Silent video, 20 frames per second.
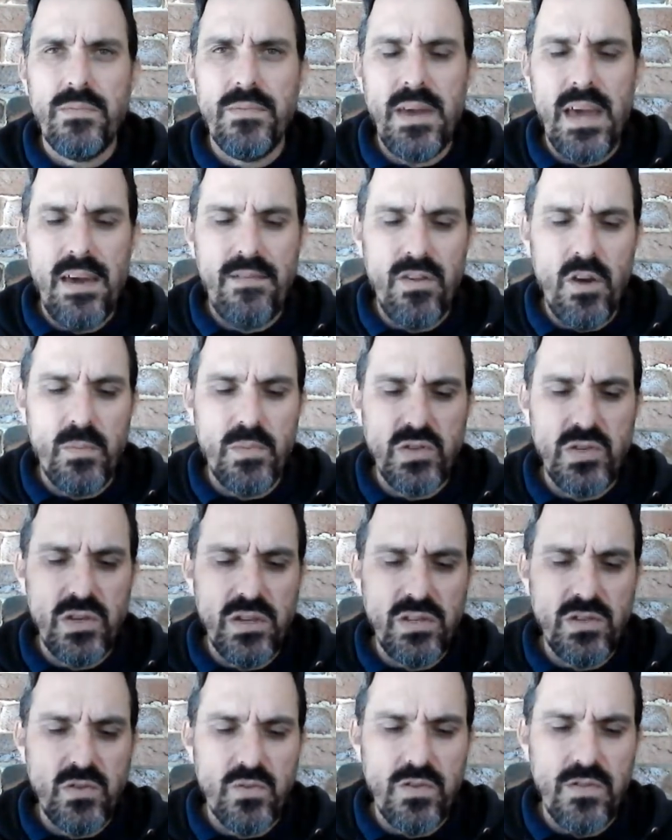have the
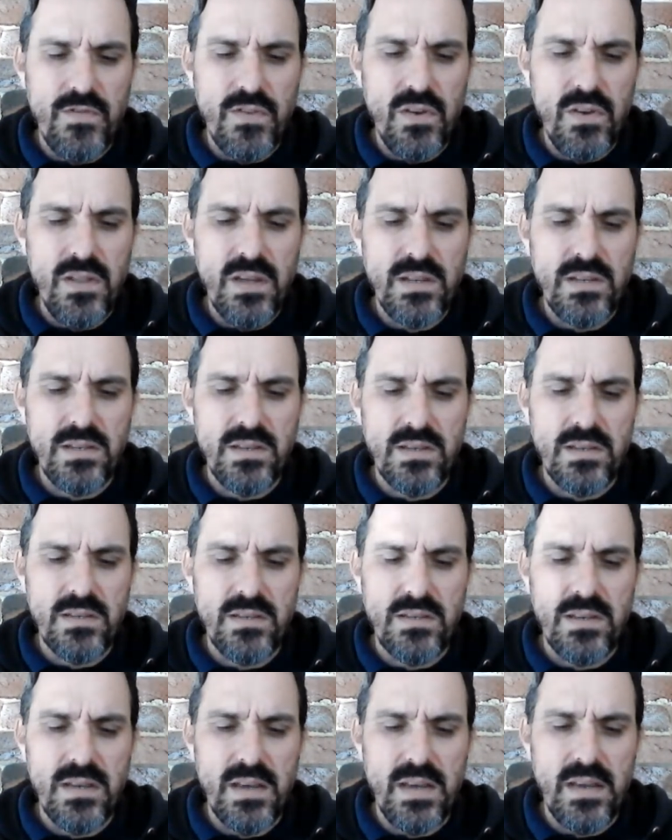opportunity to review this and
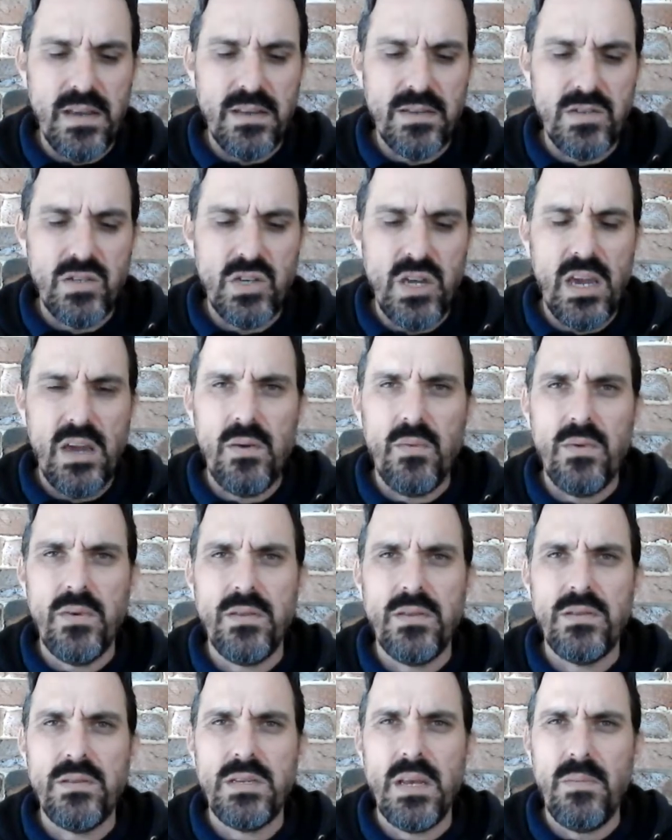share with
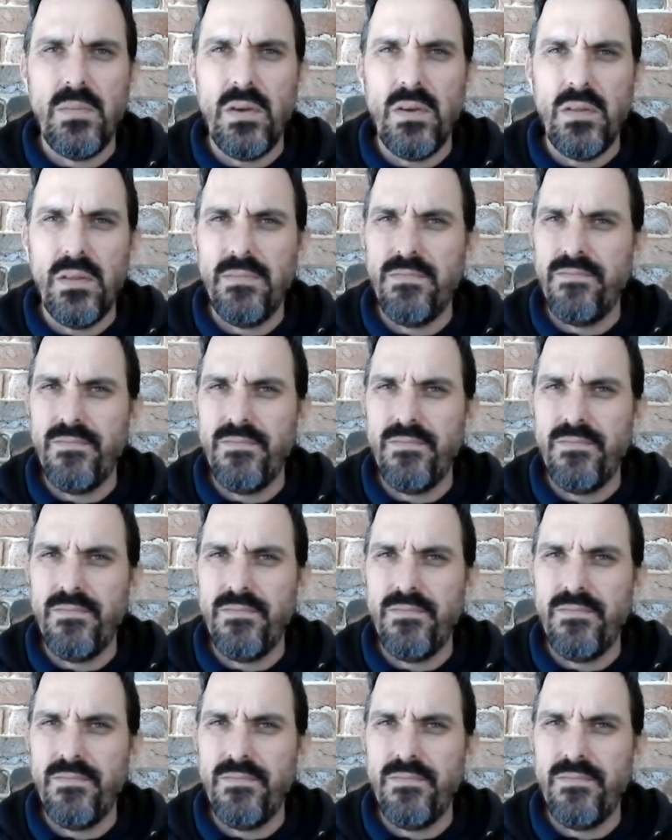some of you.